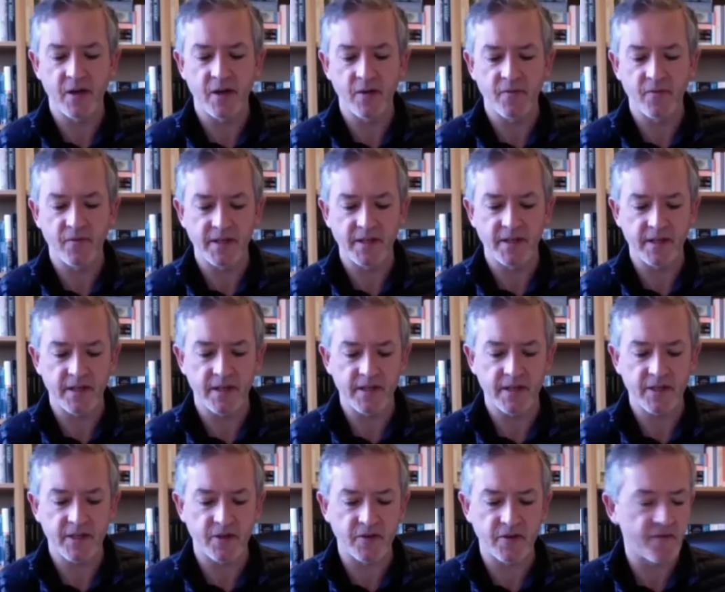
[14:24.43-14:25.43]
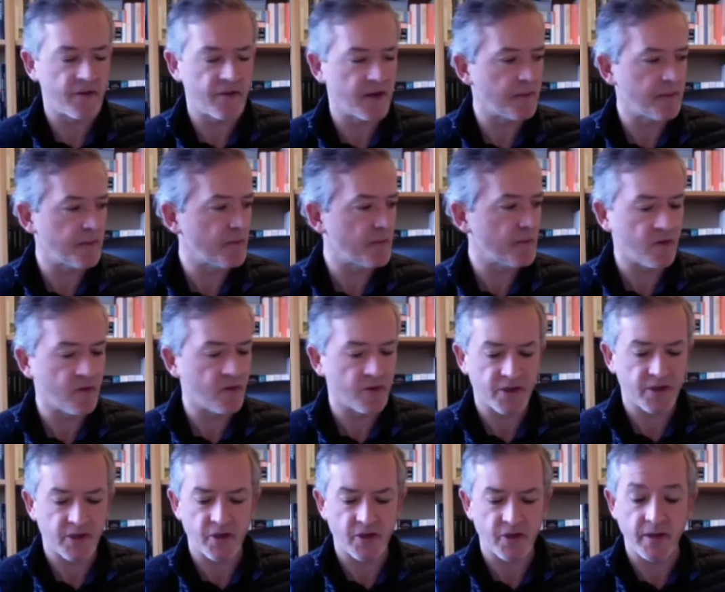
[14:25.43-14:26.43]
hopefully starts to feel a bit more
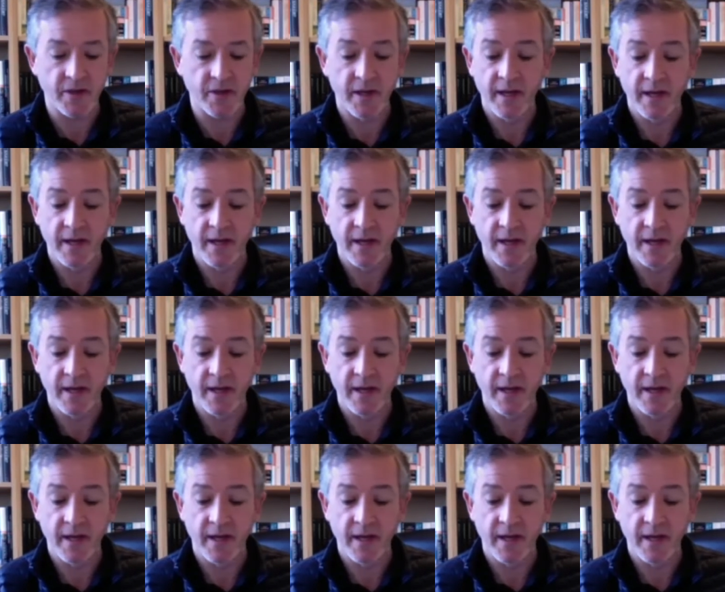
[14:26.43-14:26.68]
secure.